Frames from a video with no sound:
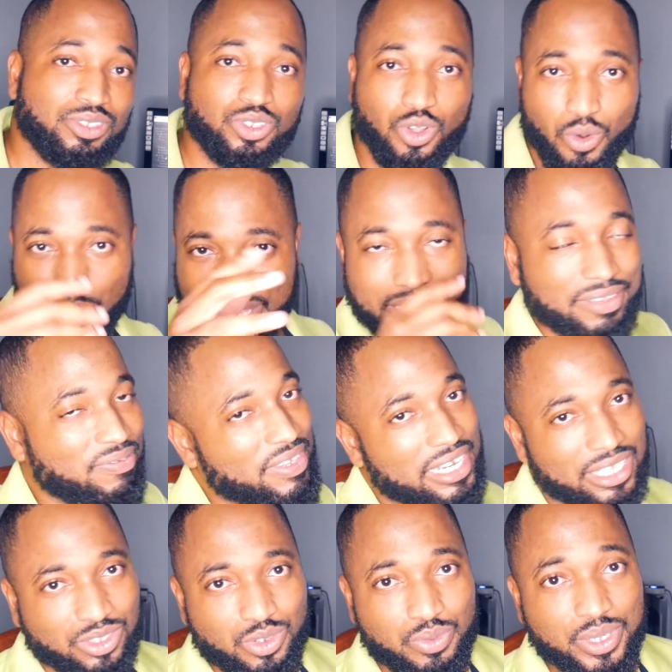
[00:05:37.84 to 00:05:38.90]
Don't wait to feel
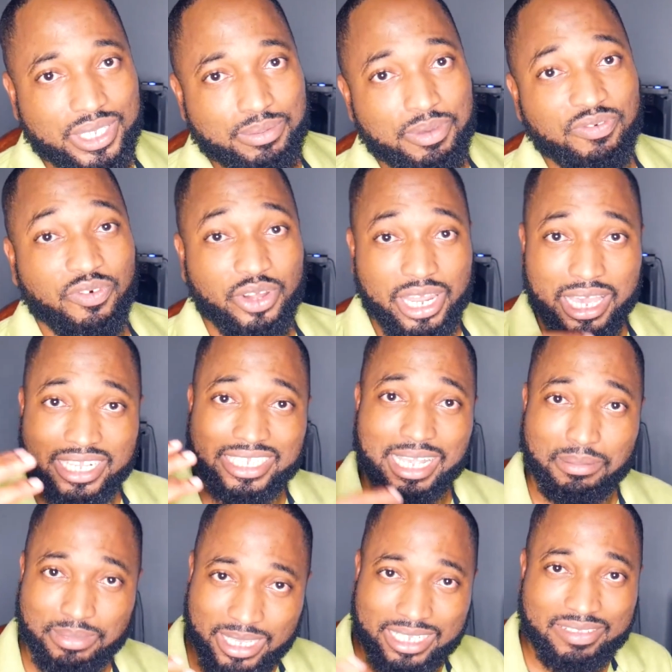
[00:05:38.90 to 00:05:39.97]
it 2 weeks before the
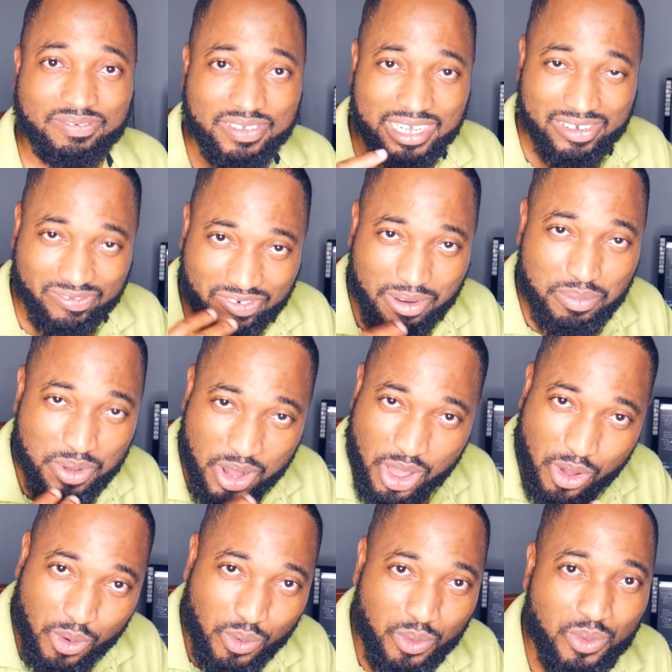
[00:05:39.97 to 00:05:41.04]
exam. Start to feel it from
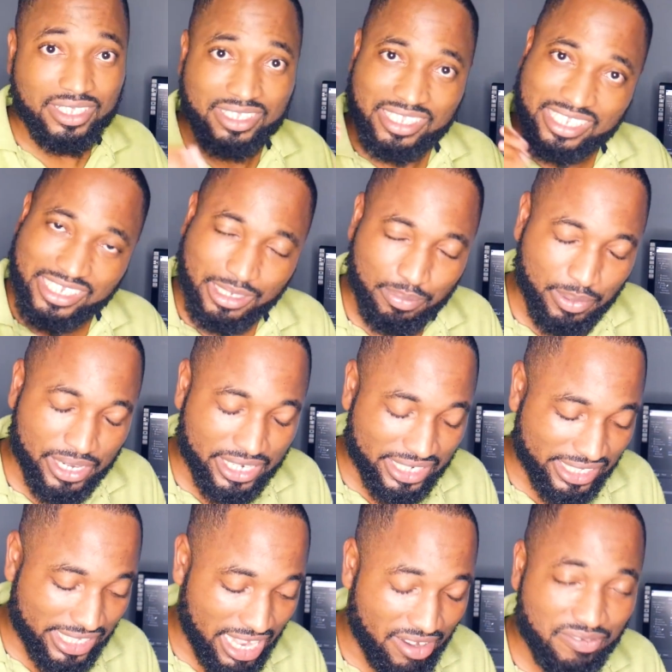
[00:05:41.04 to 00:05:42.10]
now. Discipline
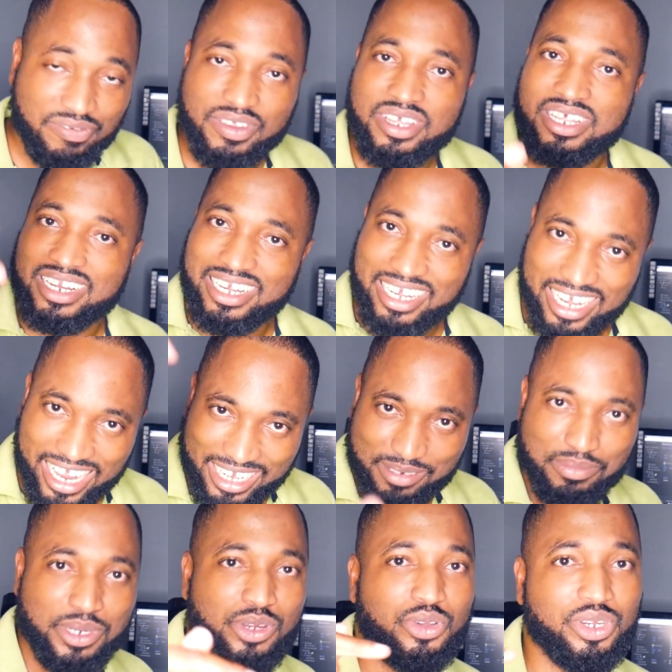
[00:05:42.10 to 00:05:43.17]
yourself. Let
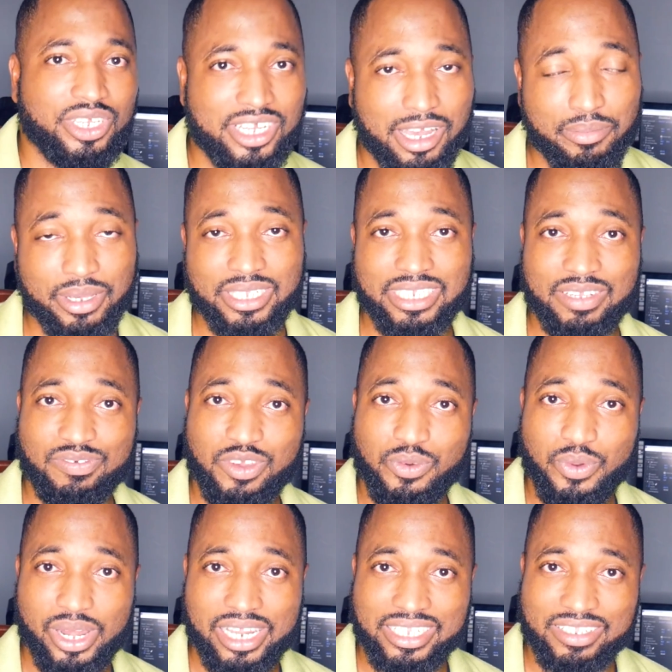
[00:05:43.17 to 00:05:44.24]
me know in the comments if you're
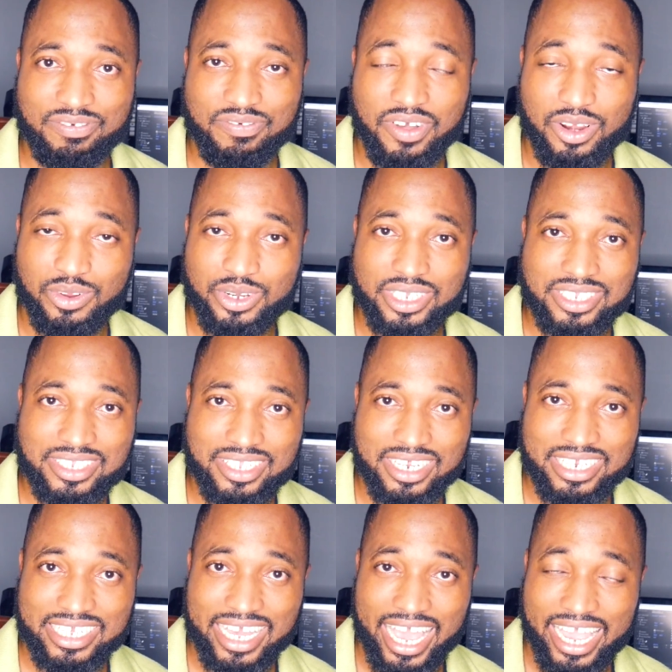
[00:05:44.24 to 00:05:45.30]
willing to follow this
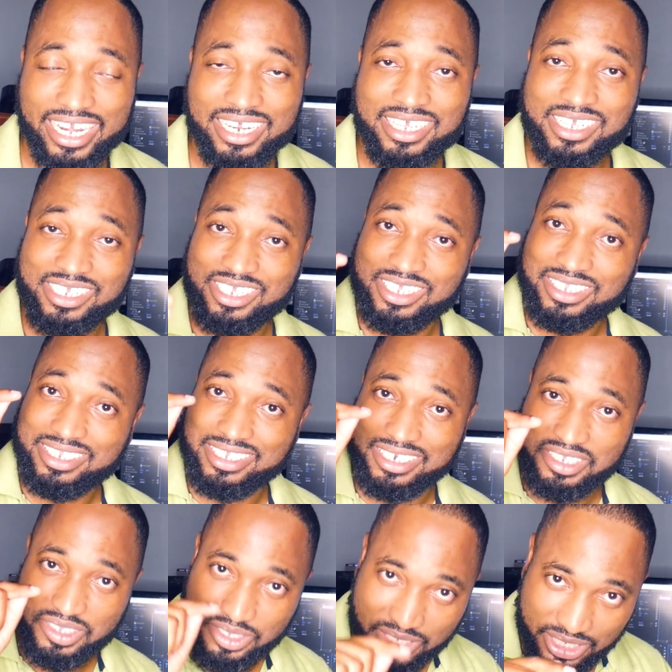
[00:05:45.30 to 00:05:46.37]
study guide to
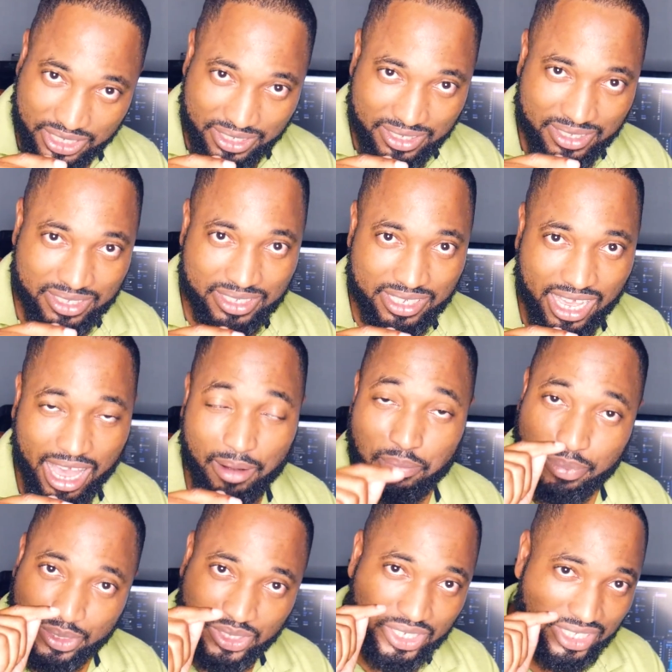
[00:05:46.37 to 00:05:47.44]
the T and
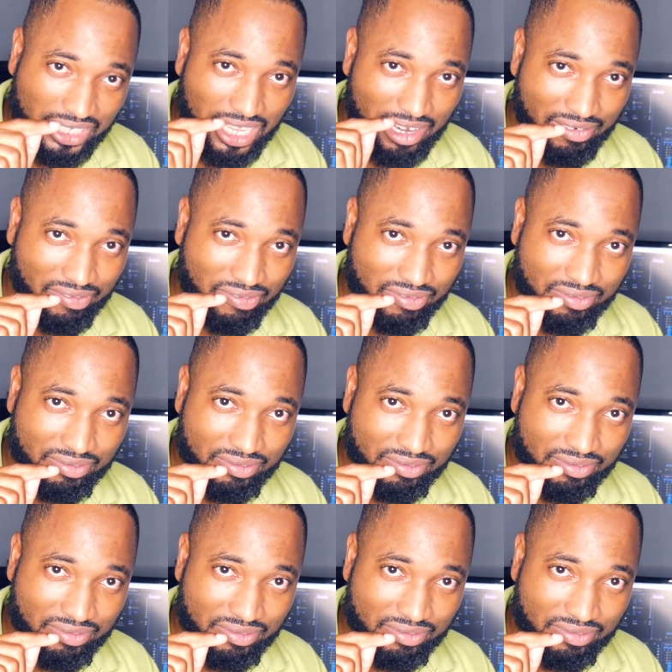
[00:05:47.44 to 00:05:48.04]
push yourself.